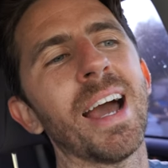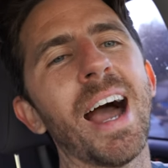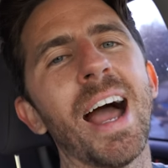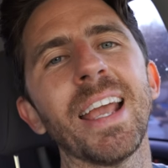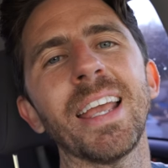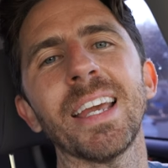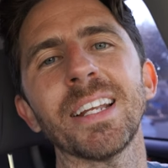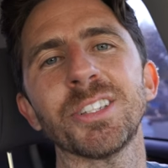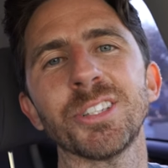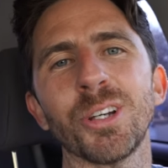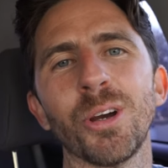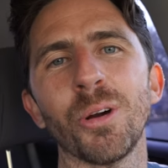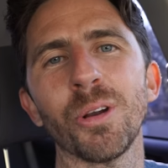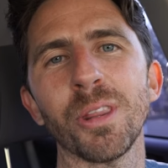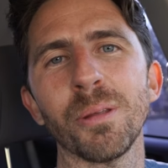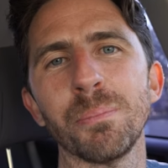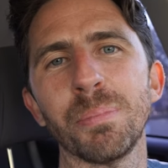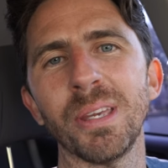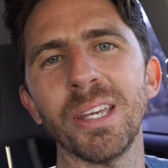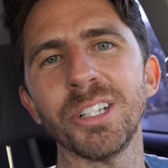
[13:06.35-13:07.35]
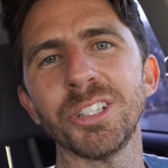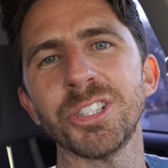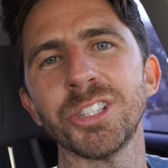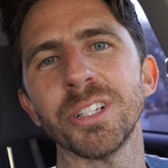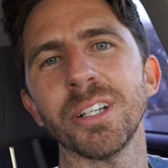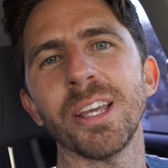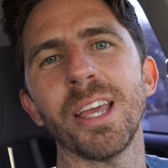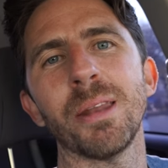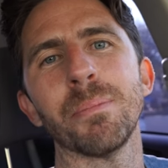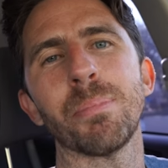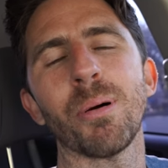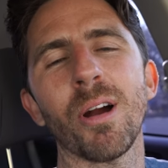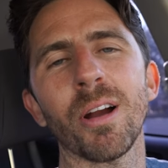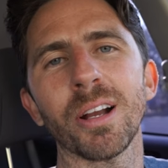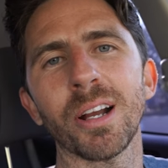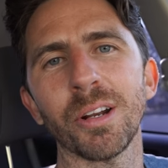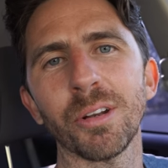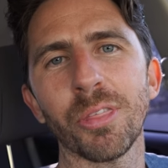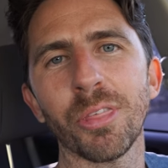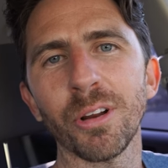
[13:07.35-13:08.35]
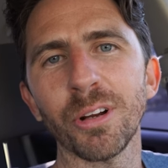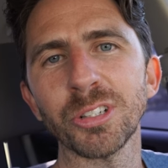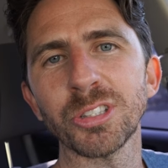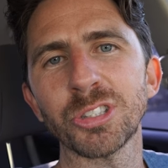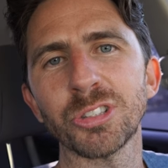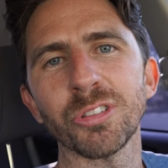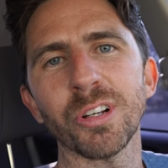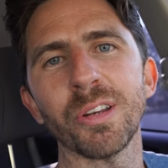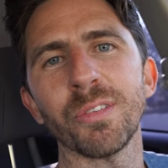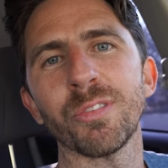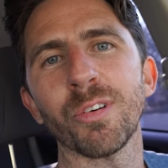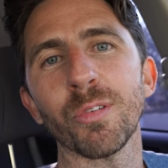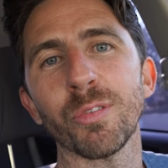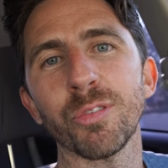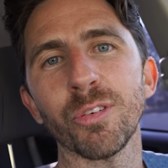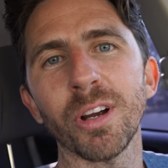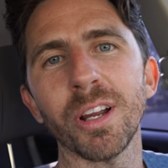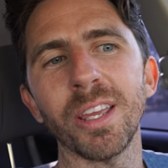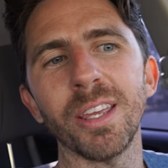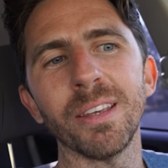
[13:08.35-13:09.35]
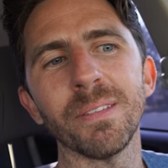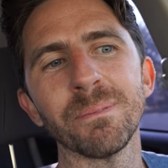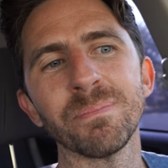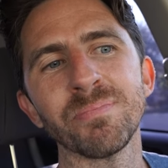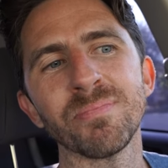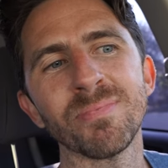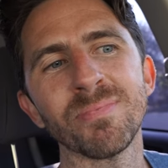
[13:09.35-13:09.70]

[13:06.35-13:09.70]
I get to go to the beach and park on 3rd Street for free,